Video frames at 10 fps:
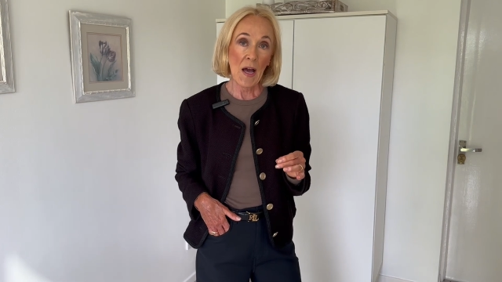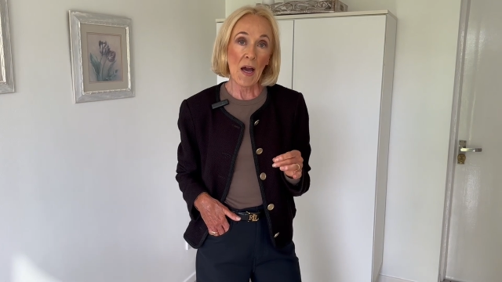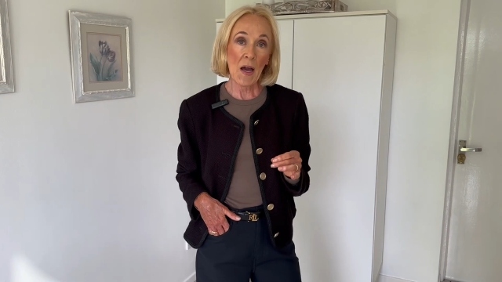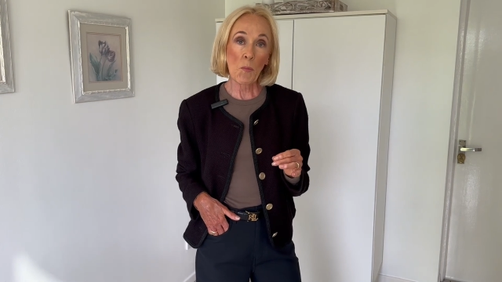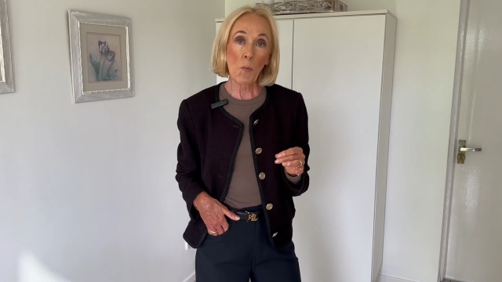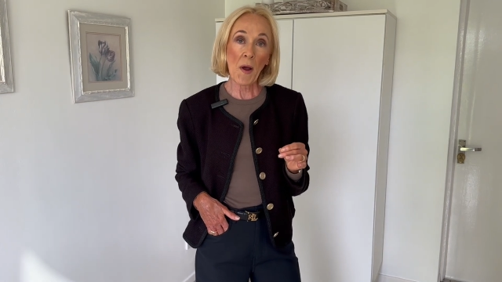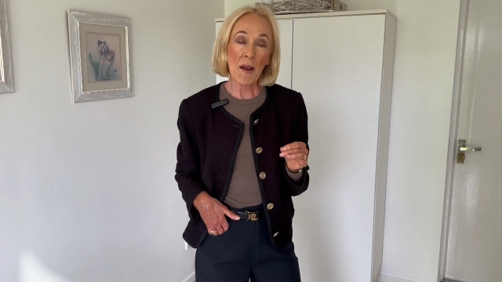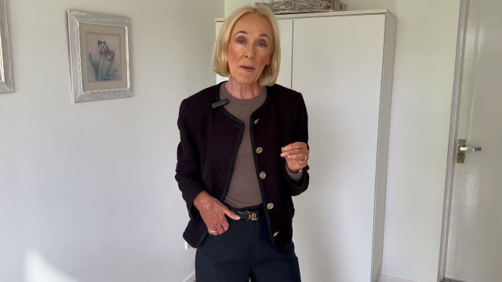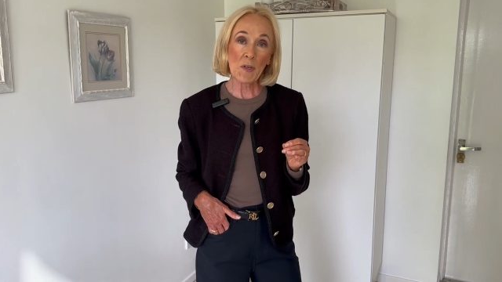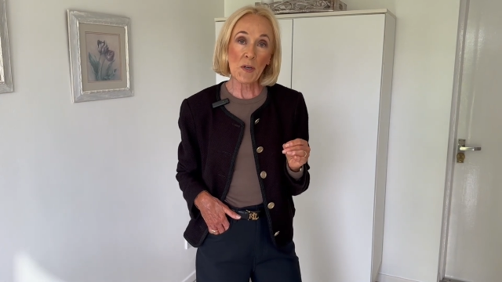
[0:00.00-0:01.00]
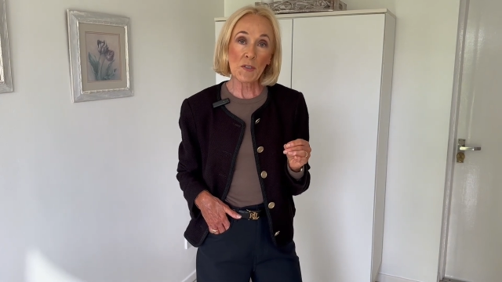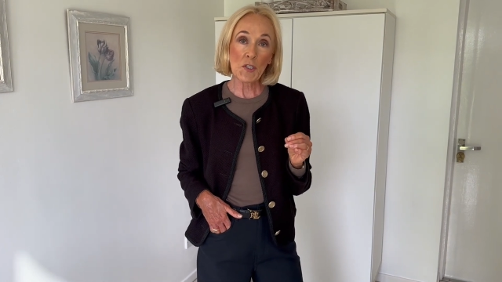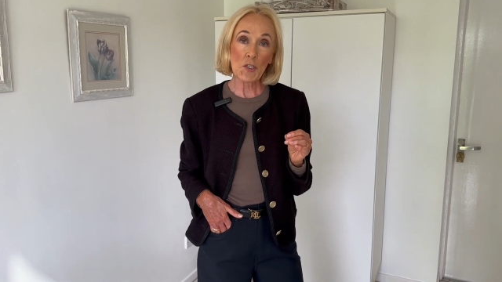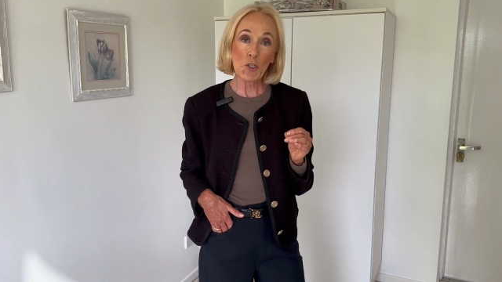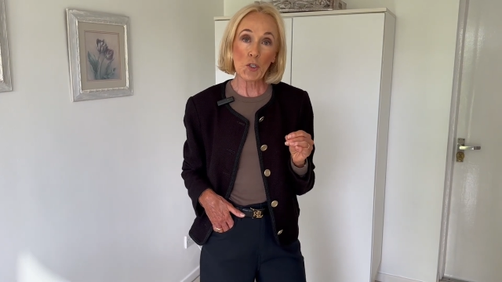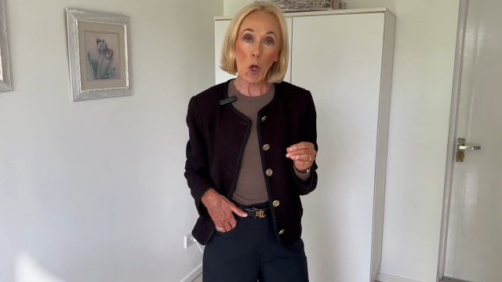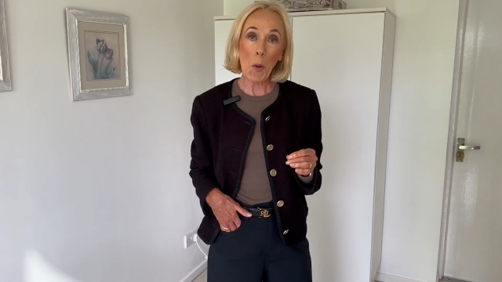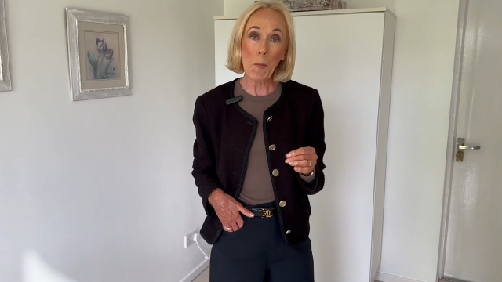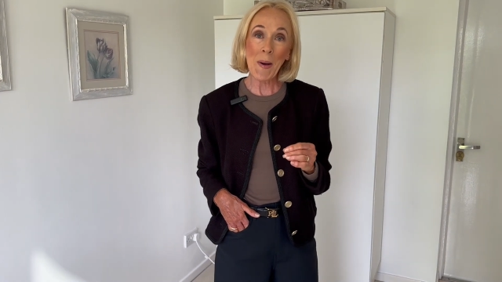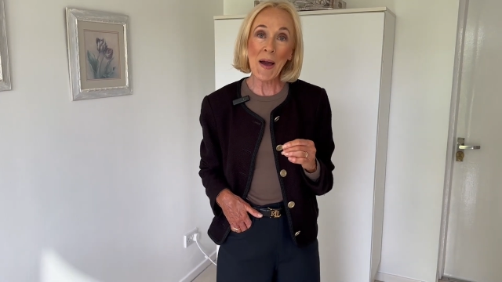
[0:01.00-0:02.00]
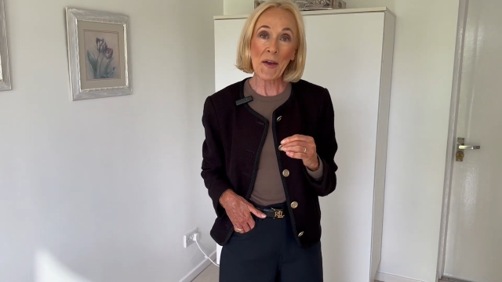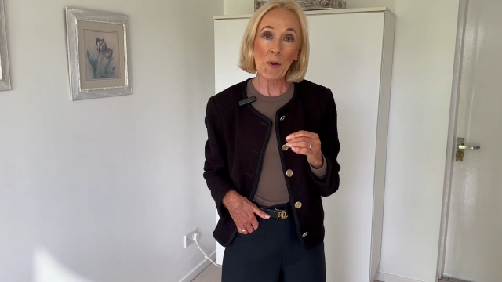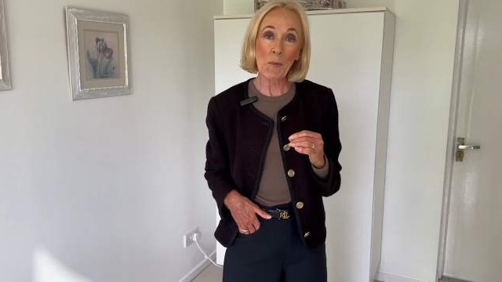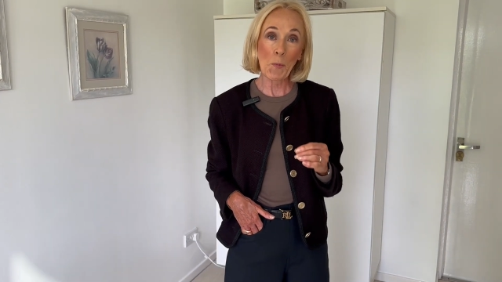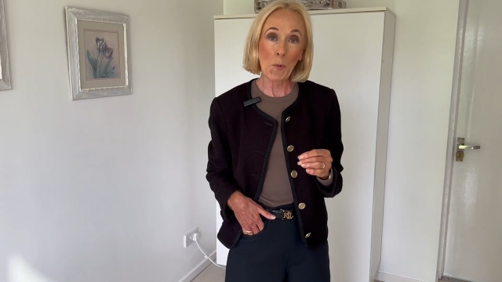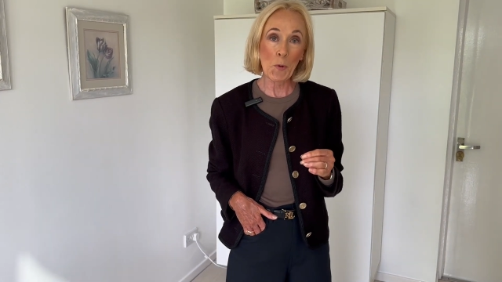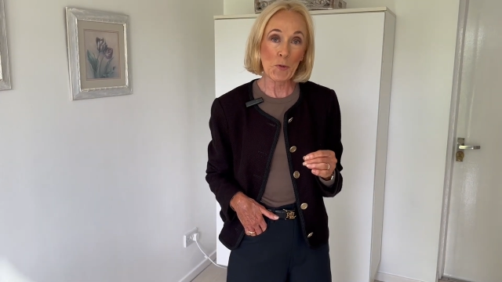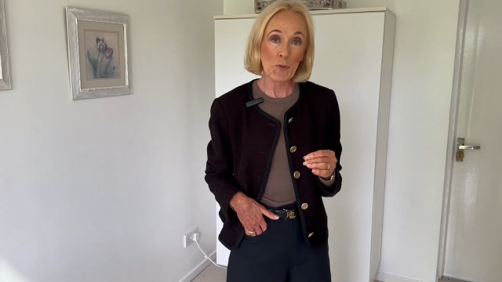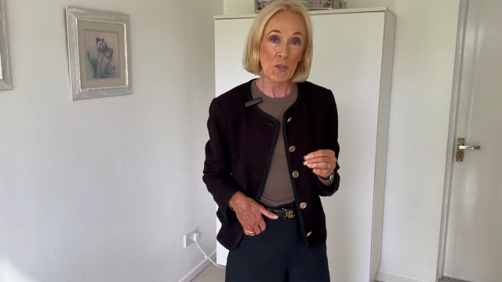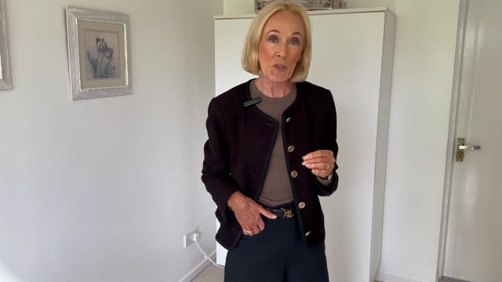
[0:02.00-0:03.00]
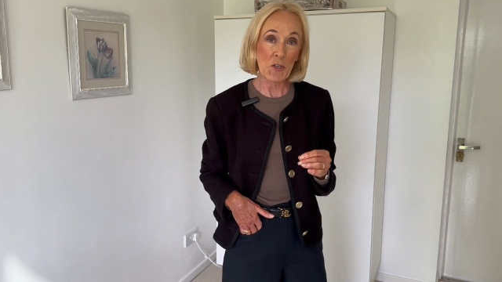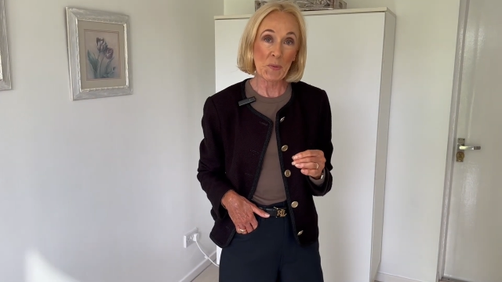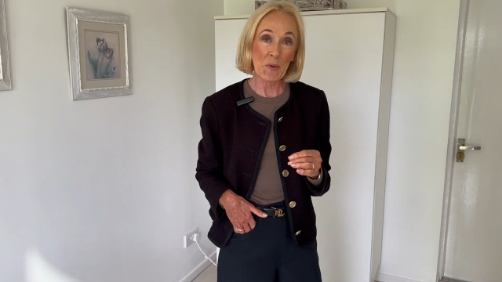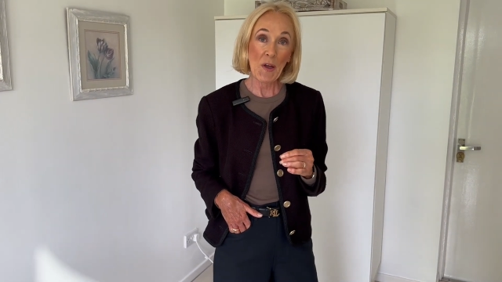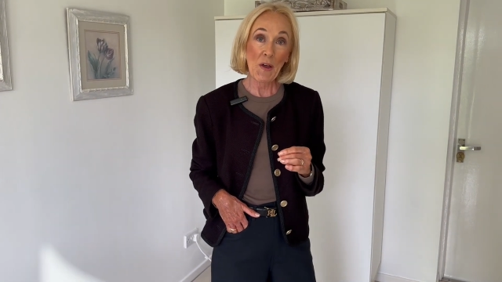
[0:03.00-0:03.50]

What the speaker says: where I'm going to shop my own wardrobe